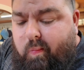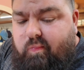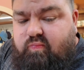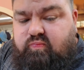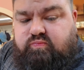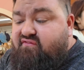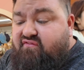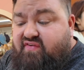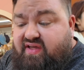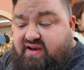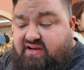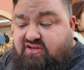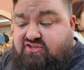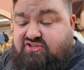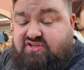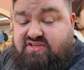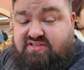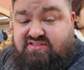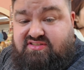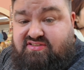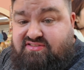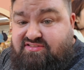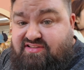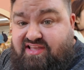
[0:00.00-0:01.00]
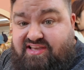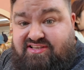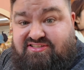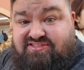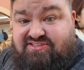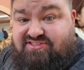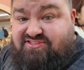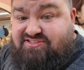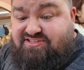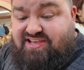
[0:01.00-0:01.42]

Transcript: Feta cheese is nice and